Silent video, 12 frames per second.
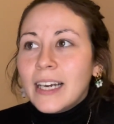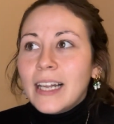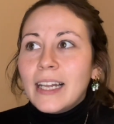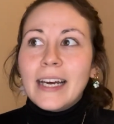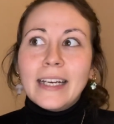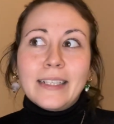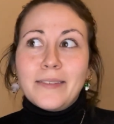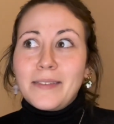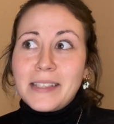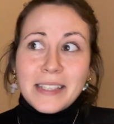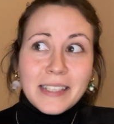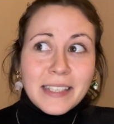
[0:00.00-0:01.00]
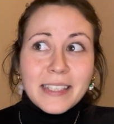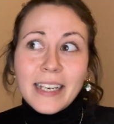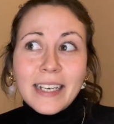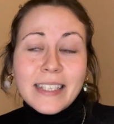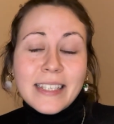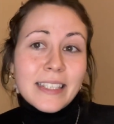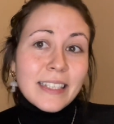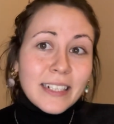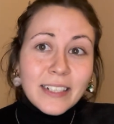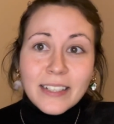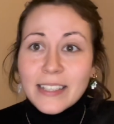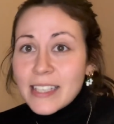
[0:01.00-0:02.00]
like 6
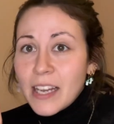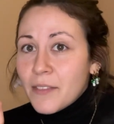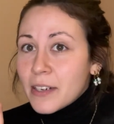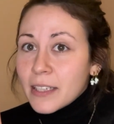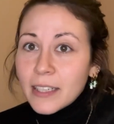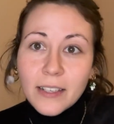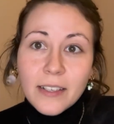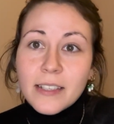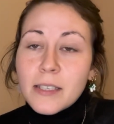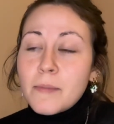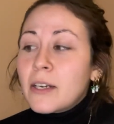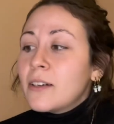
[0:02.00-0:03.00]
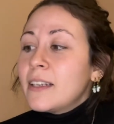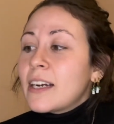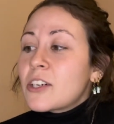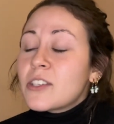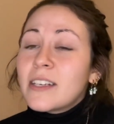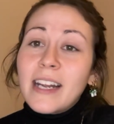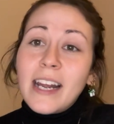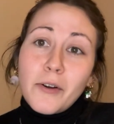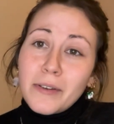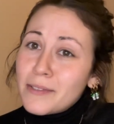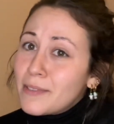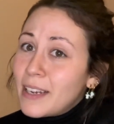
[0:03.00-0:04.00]
years, 7 years in my collection, and
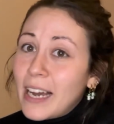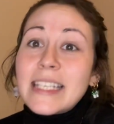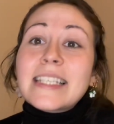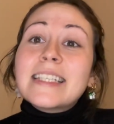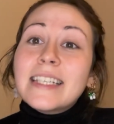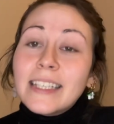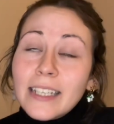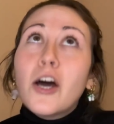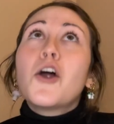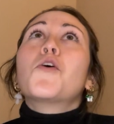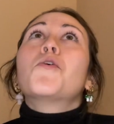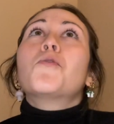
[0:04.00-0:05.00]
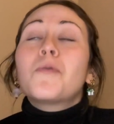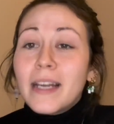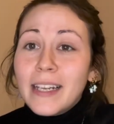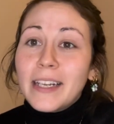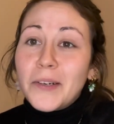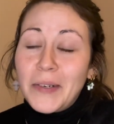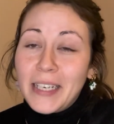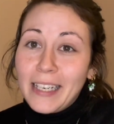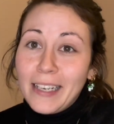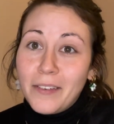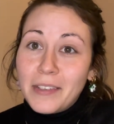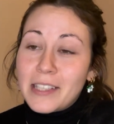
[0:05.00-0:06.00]
I still really, really
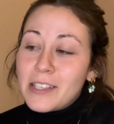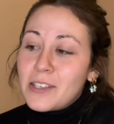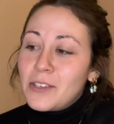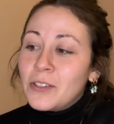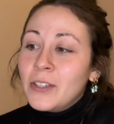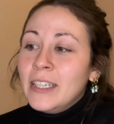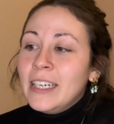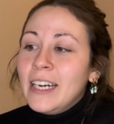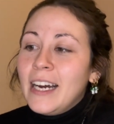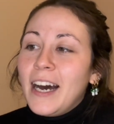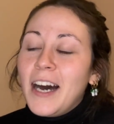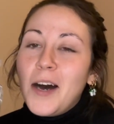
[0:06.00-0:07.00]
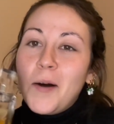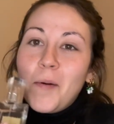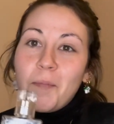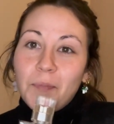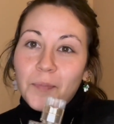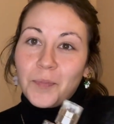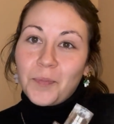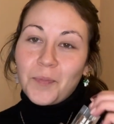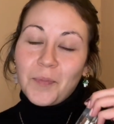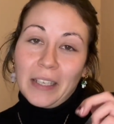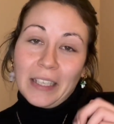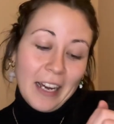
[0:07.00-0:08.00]
love it. So
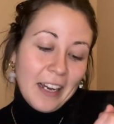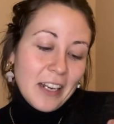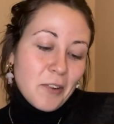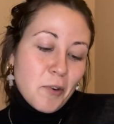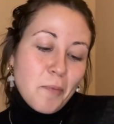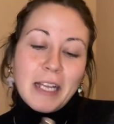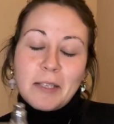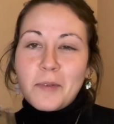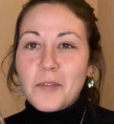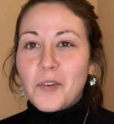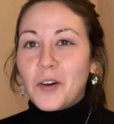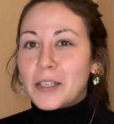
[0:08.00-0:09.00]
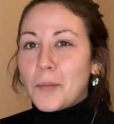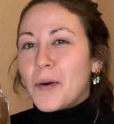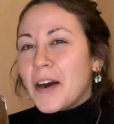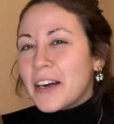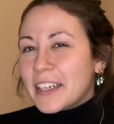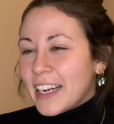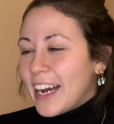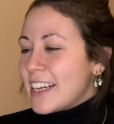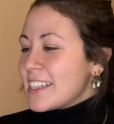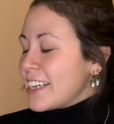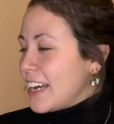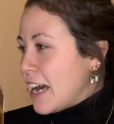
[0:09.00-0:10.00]
yeah, it reminds me of all the party
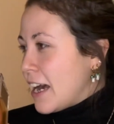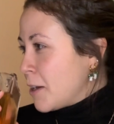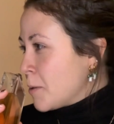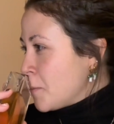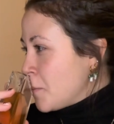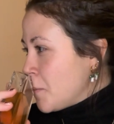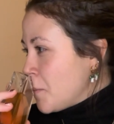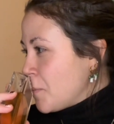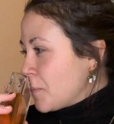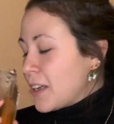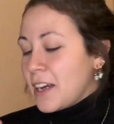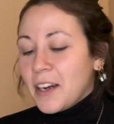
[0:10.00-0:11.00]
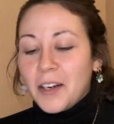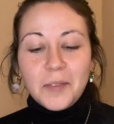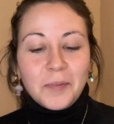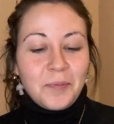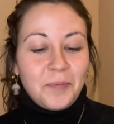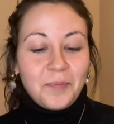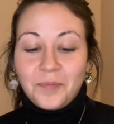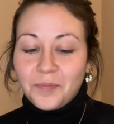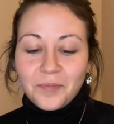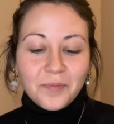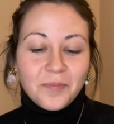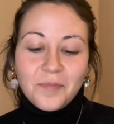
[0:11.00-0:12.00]
nights I had,
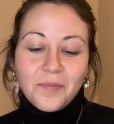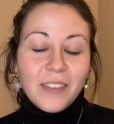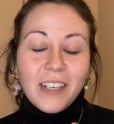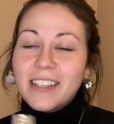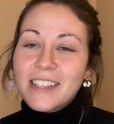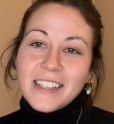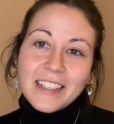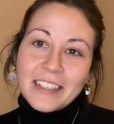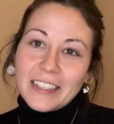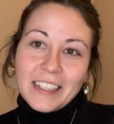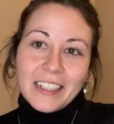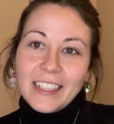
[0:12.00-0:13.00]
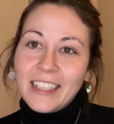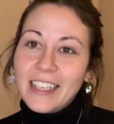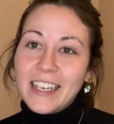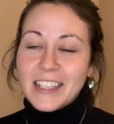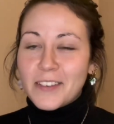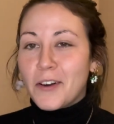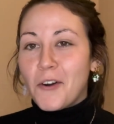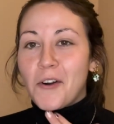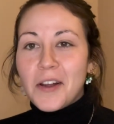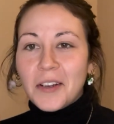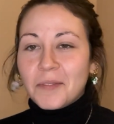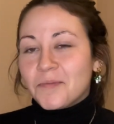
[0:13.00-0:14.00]
and still it's a
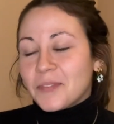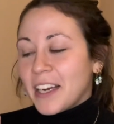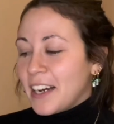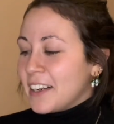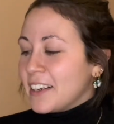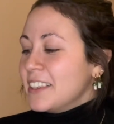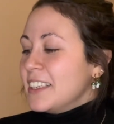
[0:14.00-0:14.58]
very, yeah,